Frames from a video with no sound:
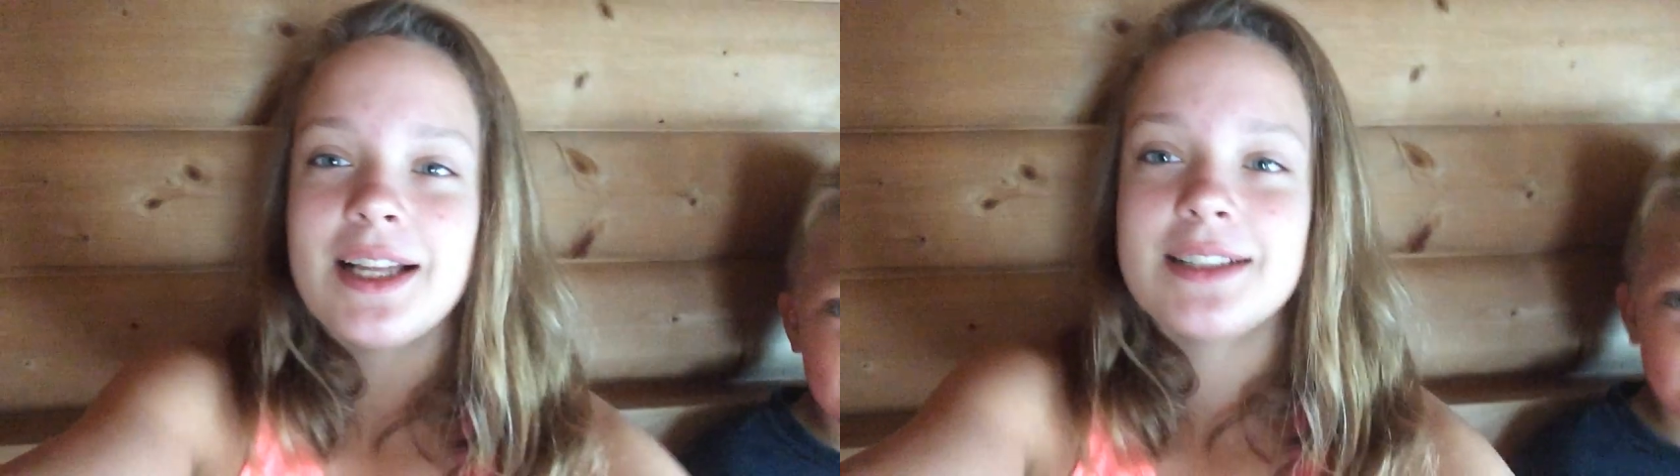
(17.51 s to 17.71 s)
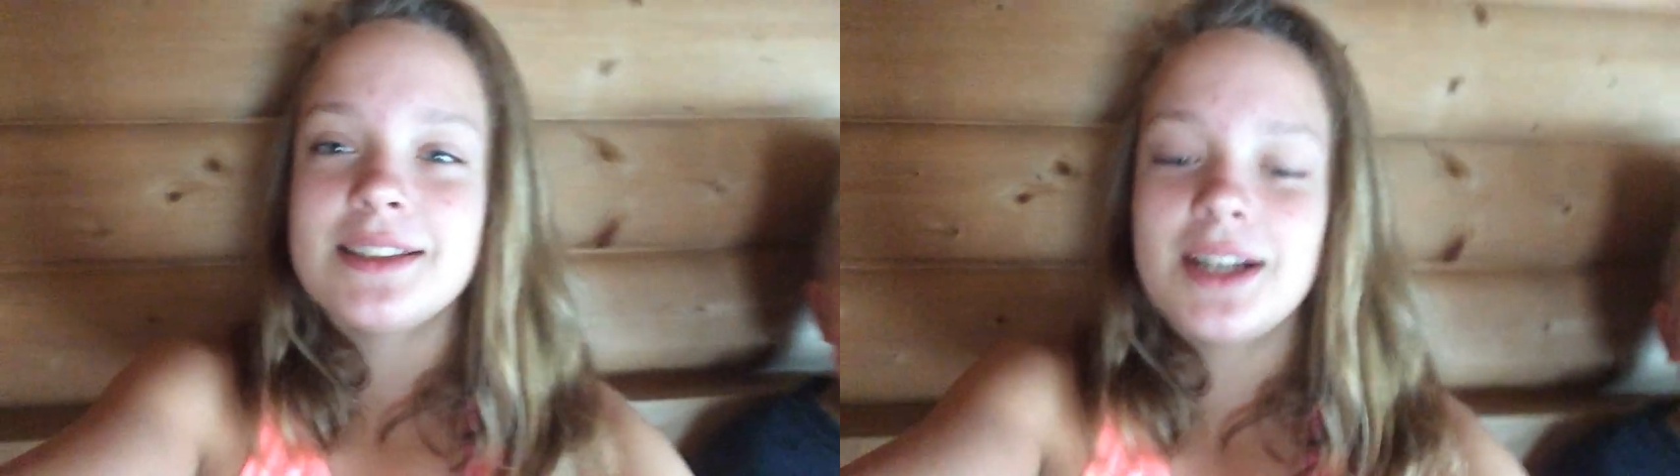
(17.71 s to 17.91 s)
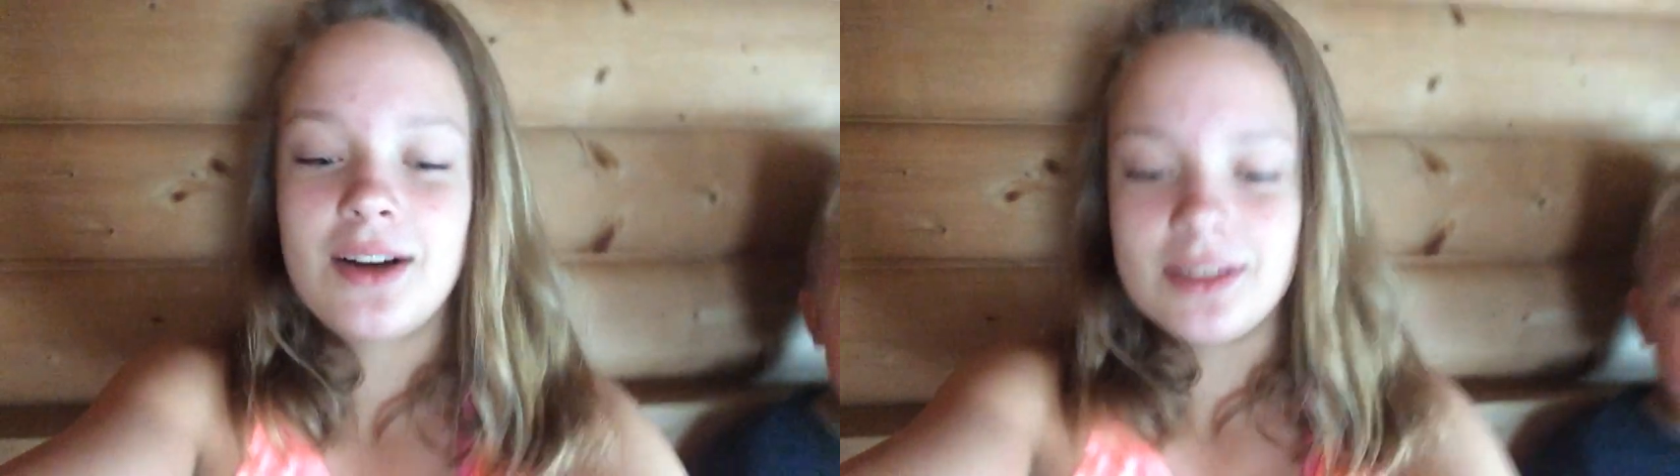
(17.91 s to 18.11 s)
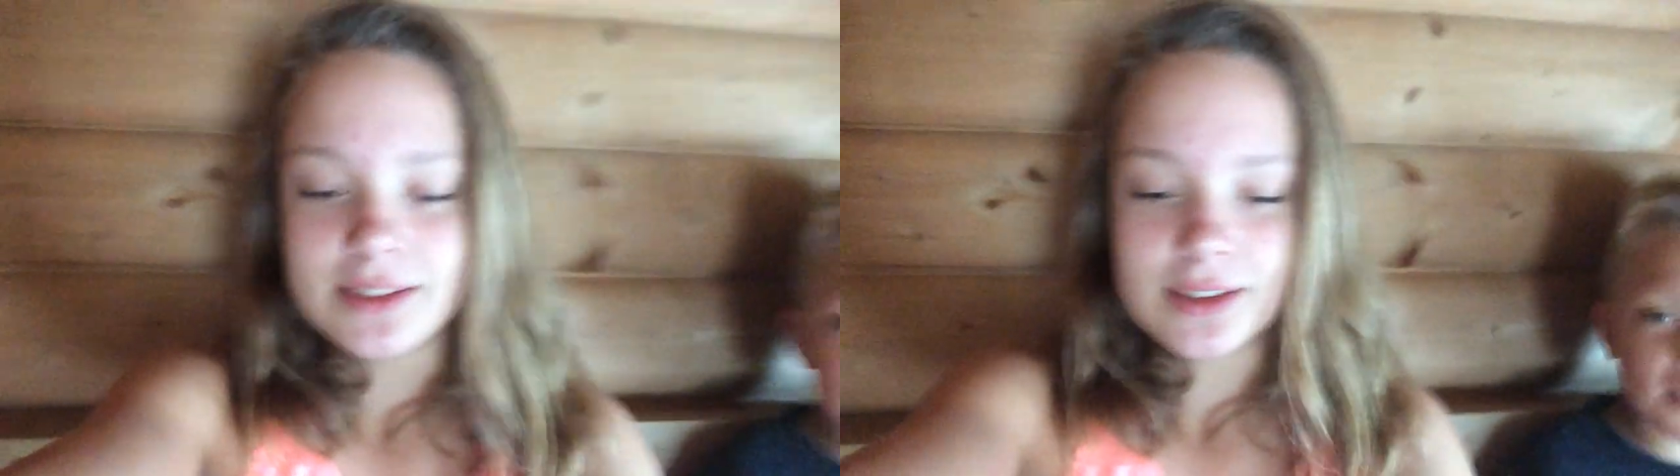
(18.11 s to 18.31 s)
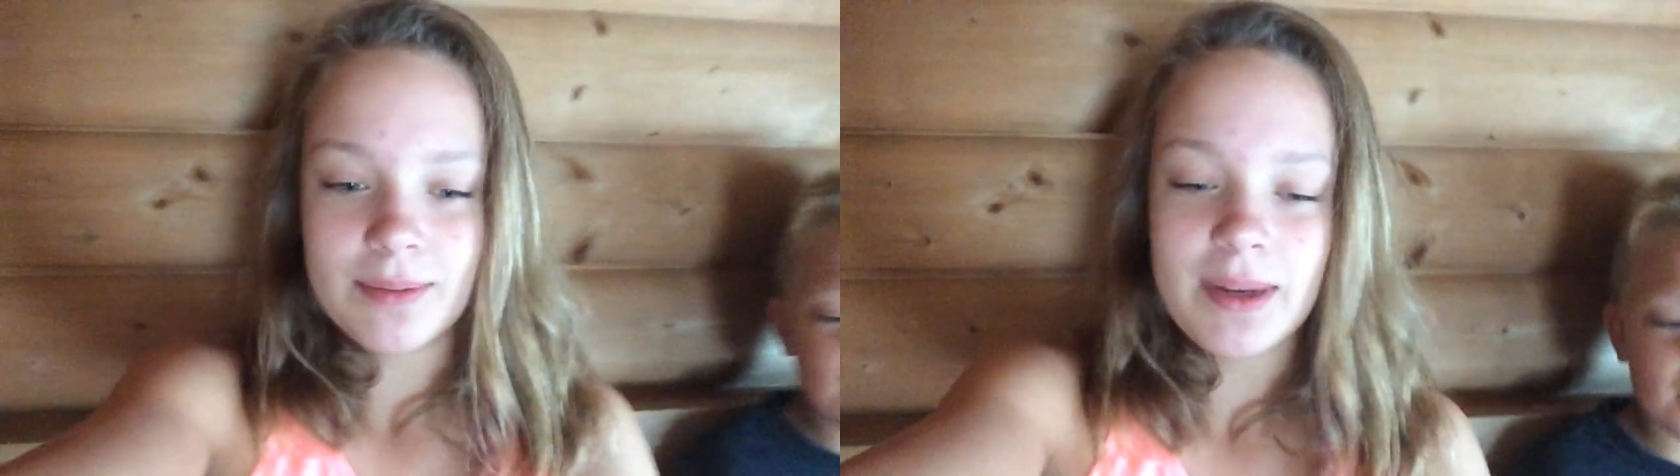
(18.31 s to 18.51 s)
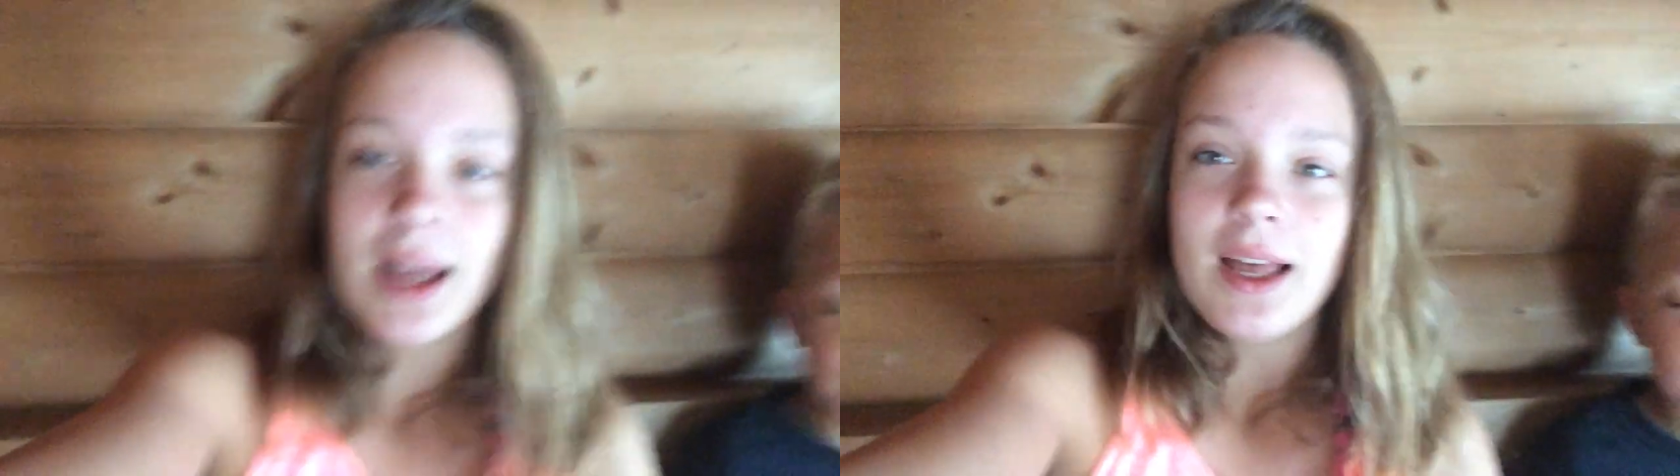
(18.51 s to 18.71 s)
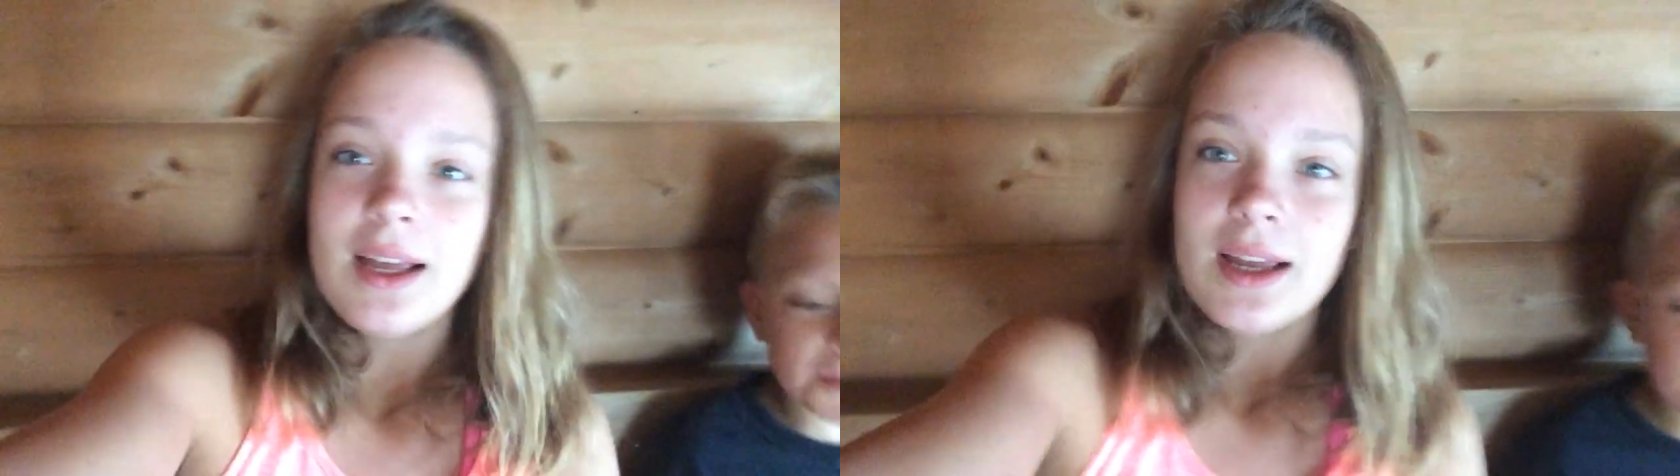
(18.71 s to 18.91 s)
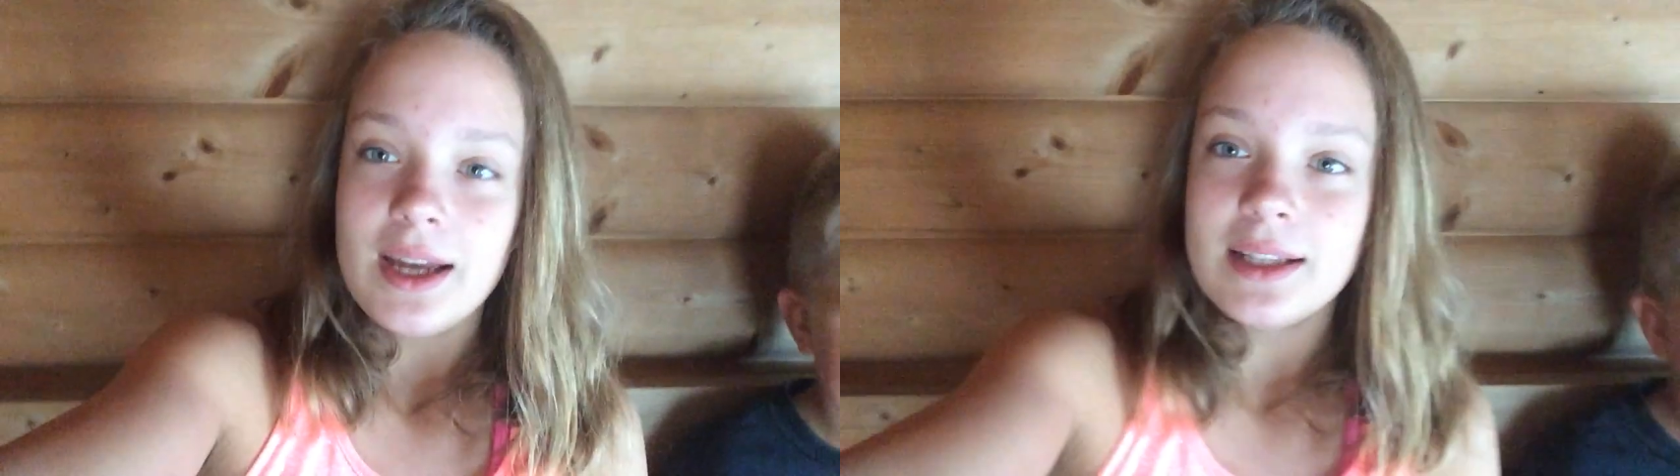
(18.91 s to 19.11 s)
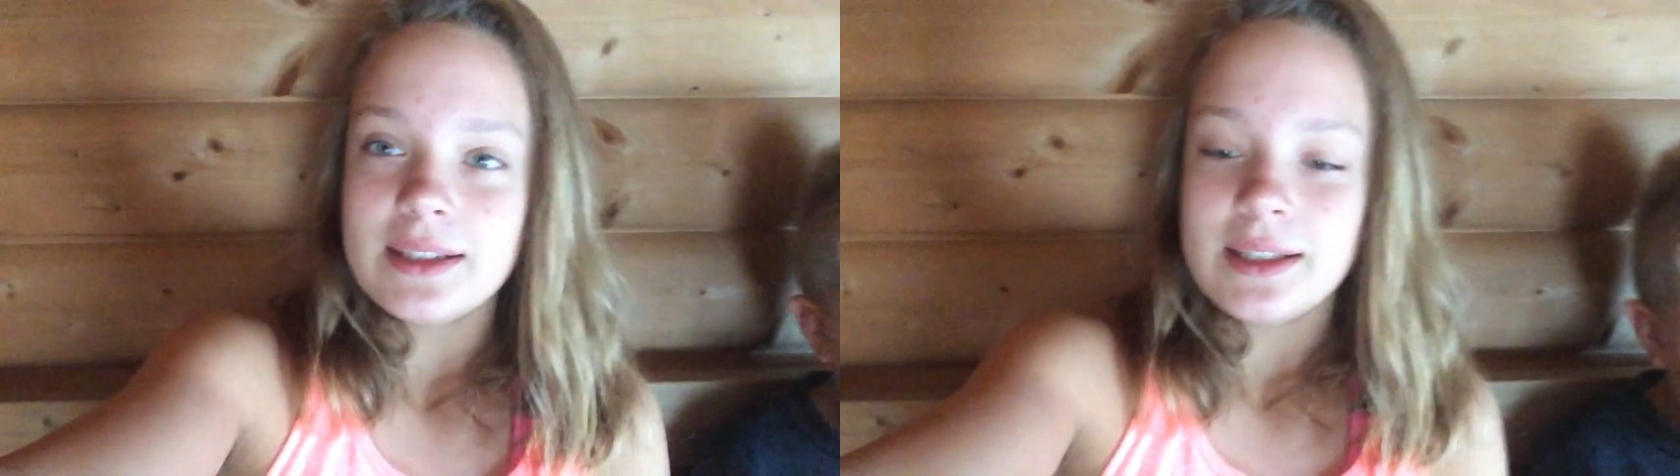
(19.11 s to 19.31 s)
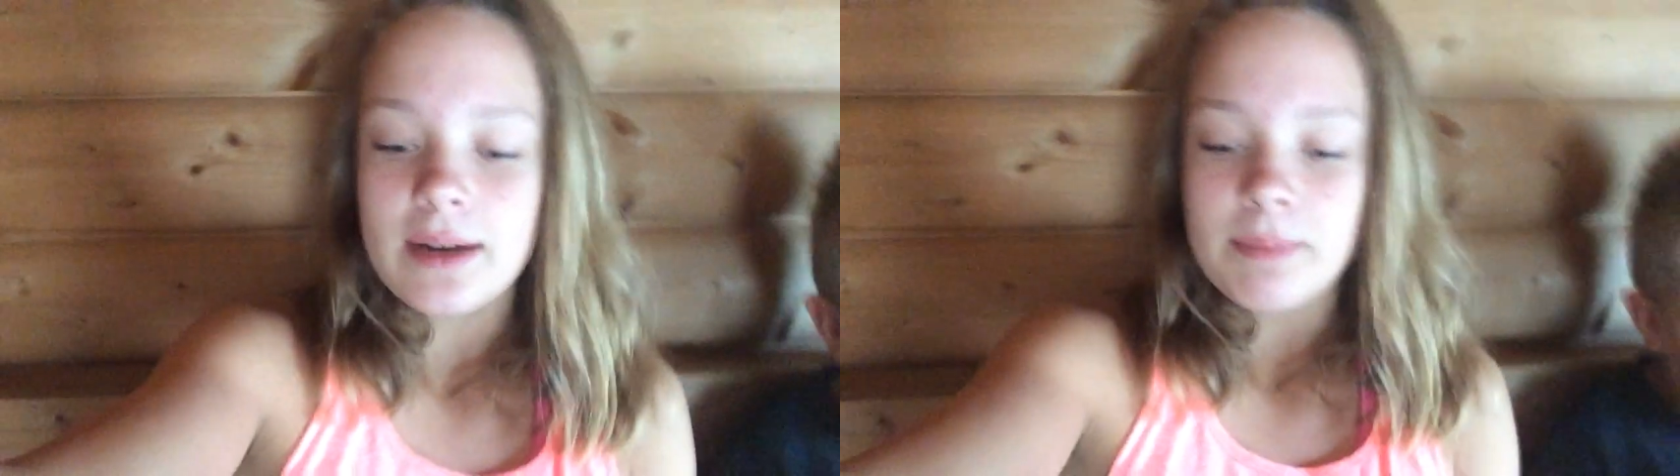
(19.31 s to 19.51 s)
That's awesome.
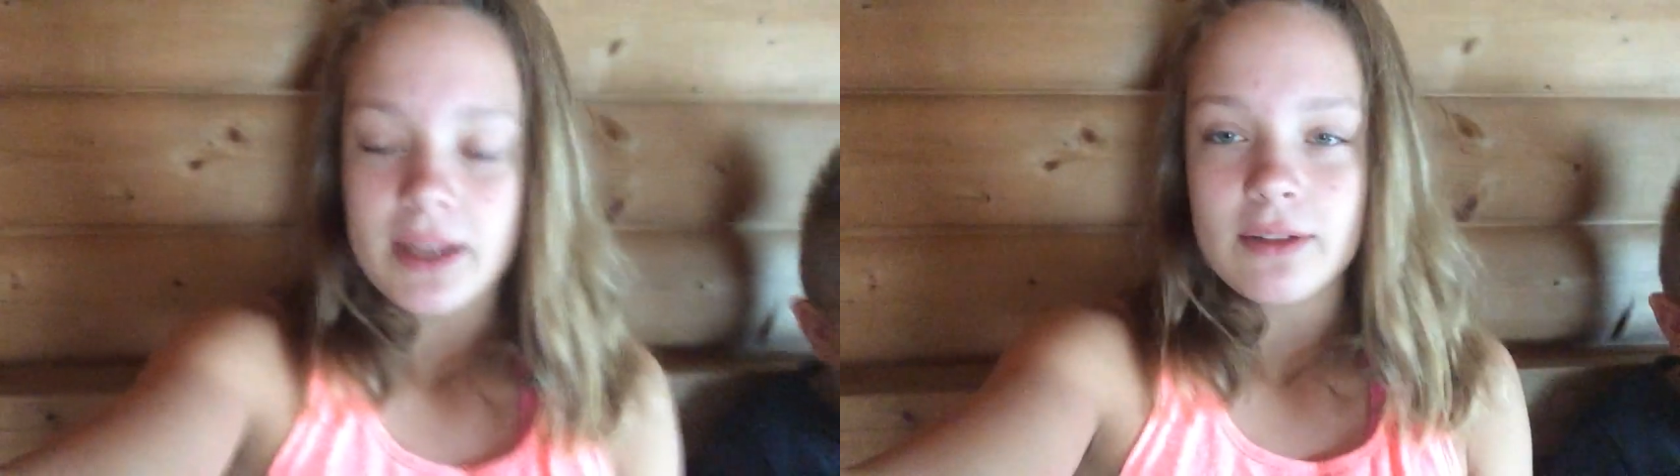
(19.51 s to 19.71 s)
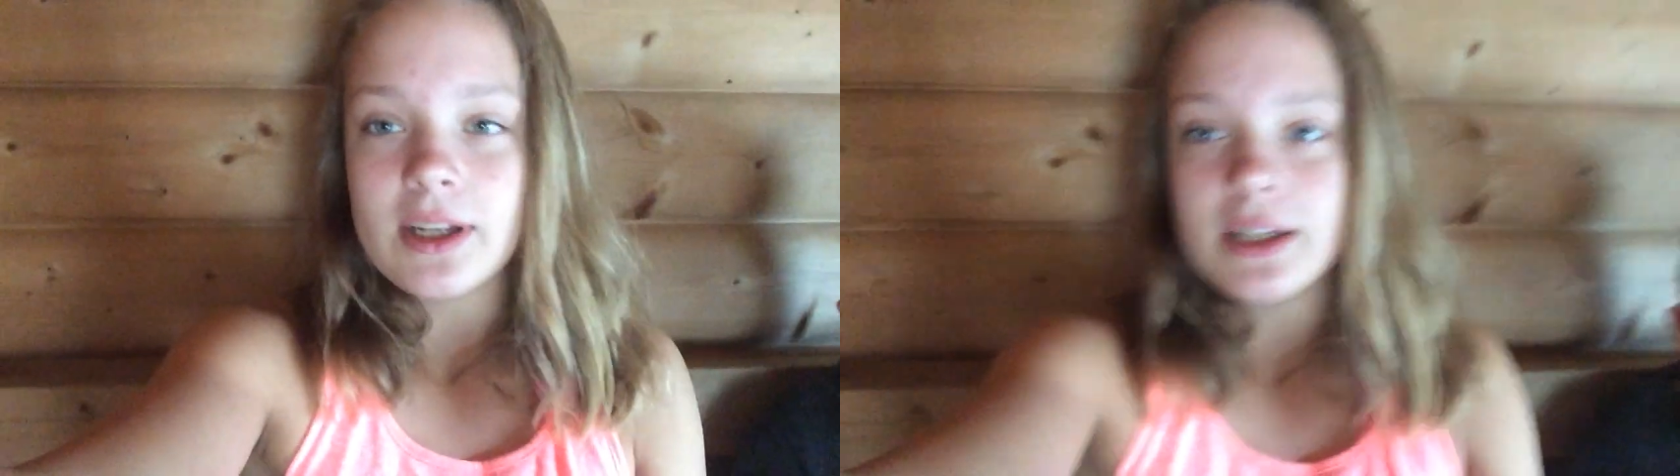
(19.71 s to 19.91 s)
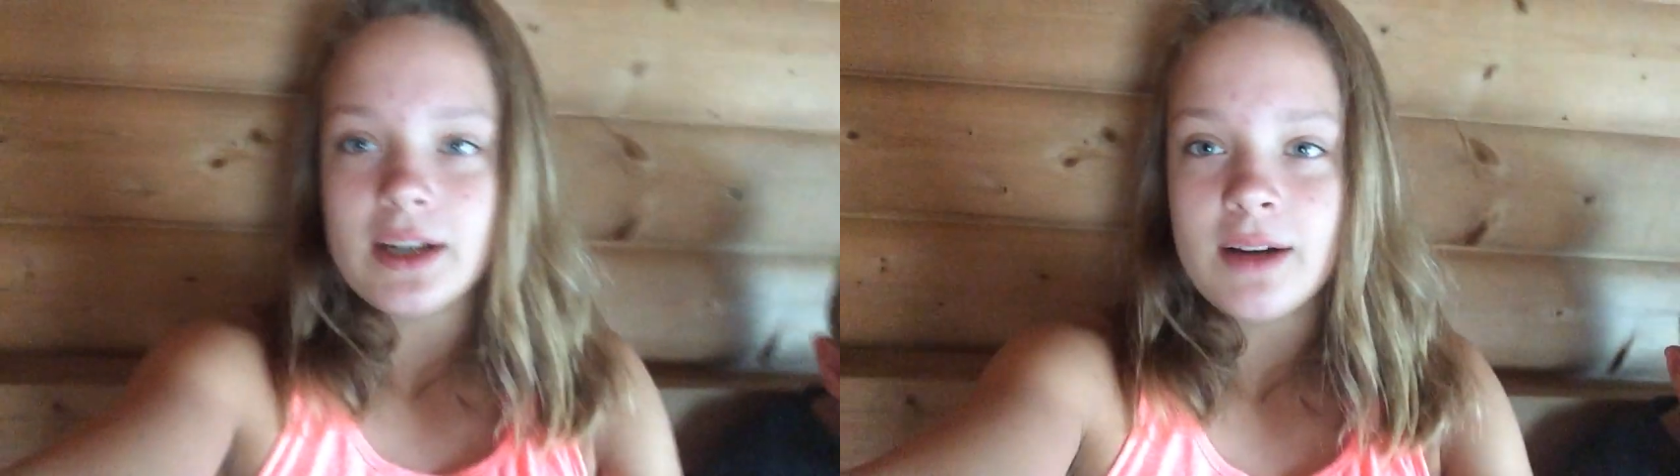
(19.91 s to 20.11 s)
And yeah, by the way,